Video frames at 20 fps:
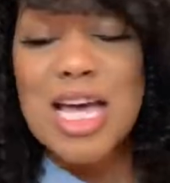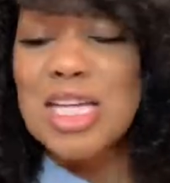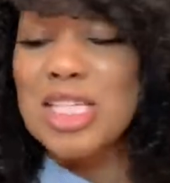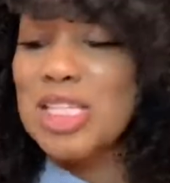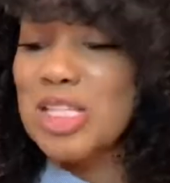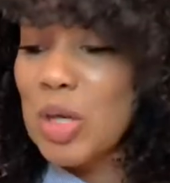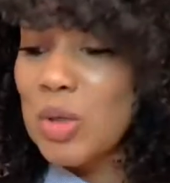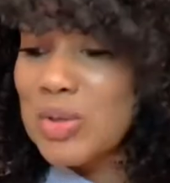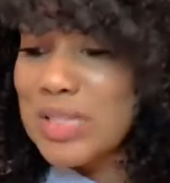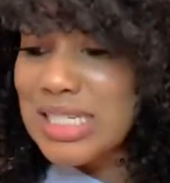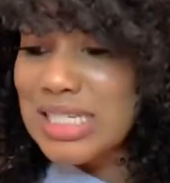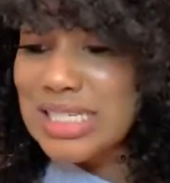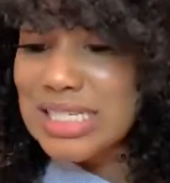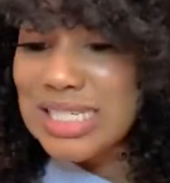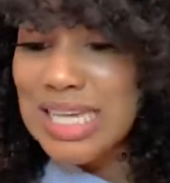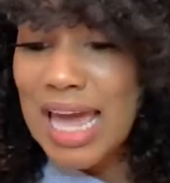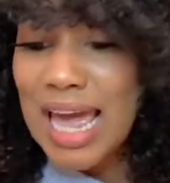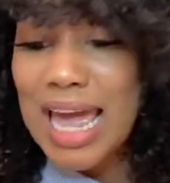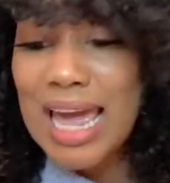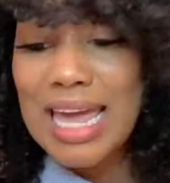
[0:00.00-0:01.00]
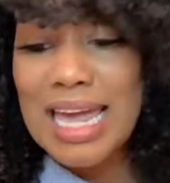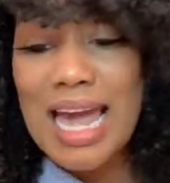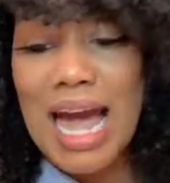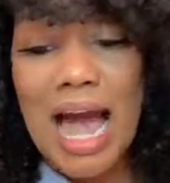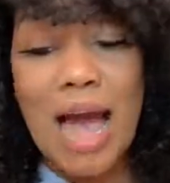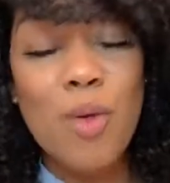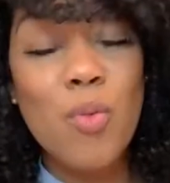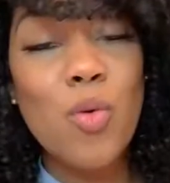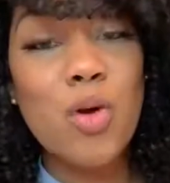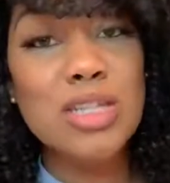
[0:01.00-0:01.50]
So today
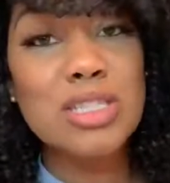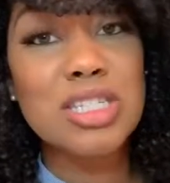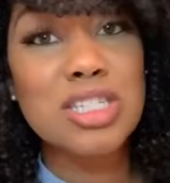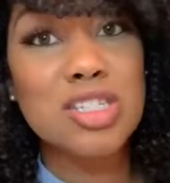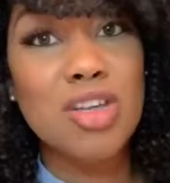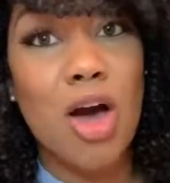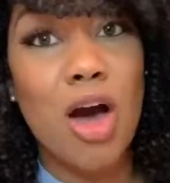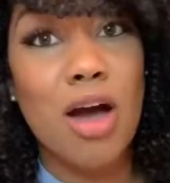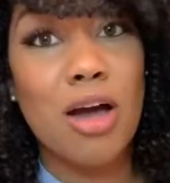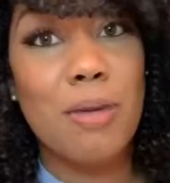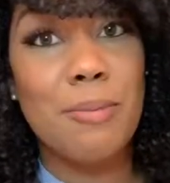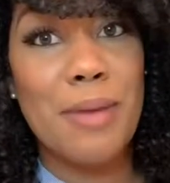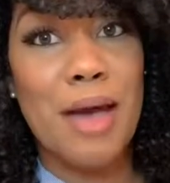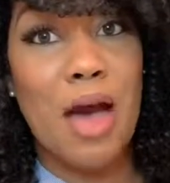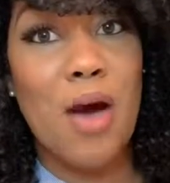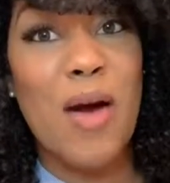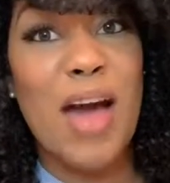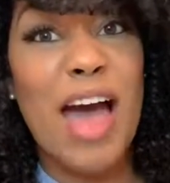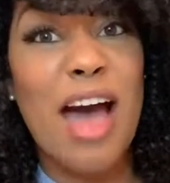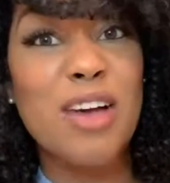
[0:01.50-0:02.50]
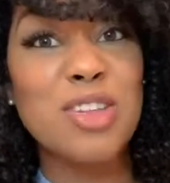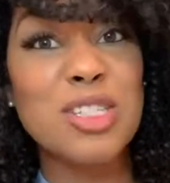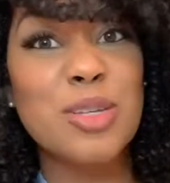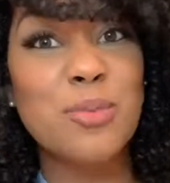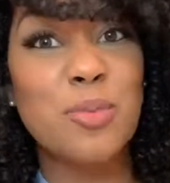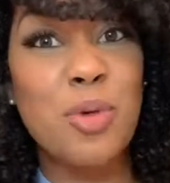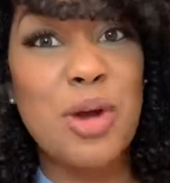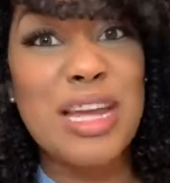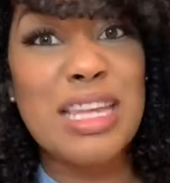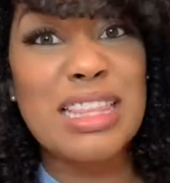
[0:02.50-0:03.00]
I want to talk about how
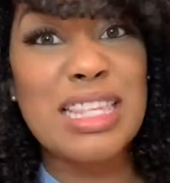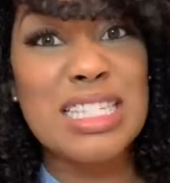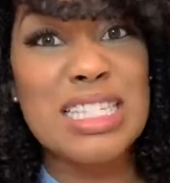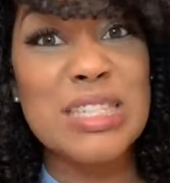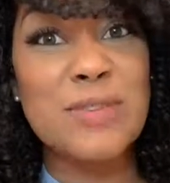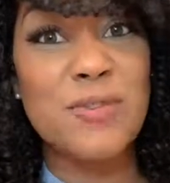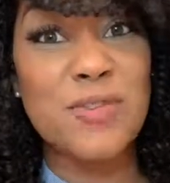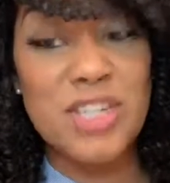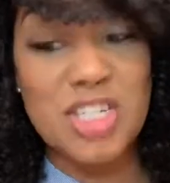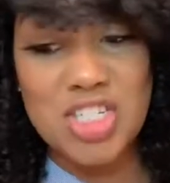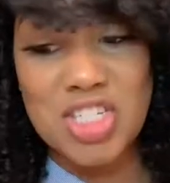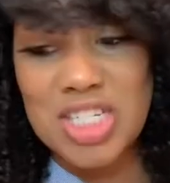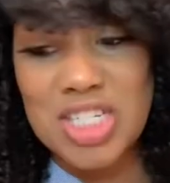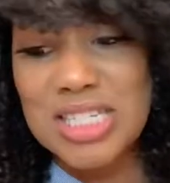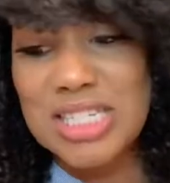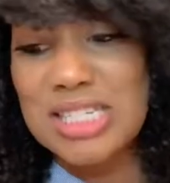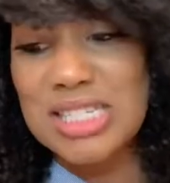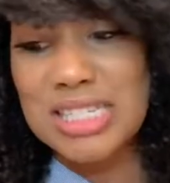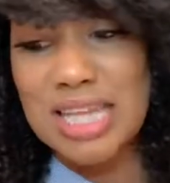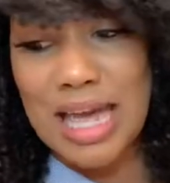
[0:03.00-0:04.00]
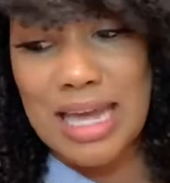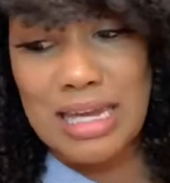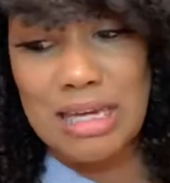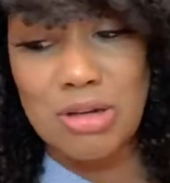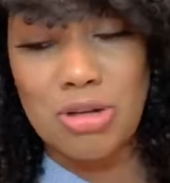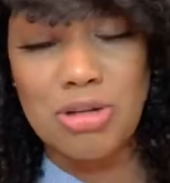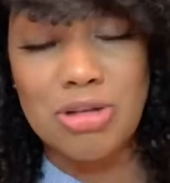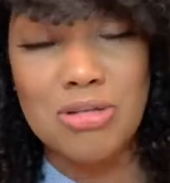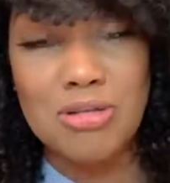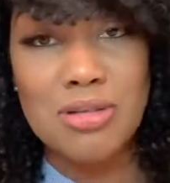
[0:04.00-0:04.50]
to break this vicious
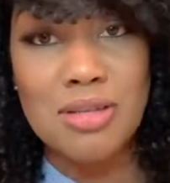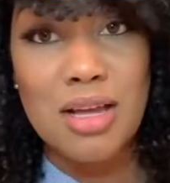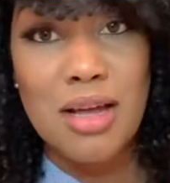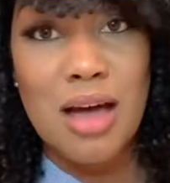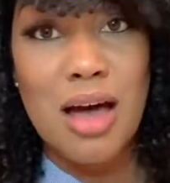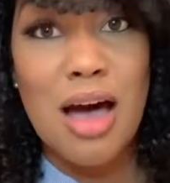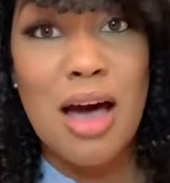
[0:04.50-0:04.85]
cycle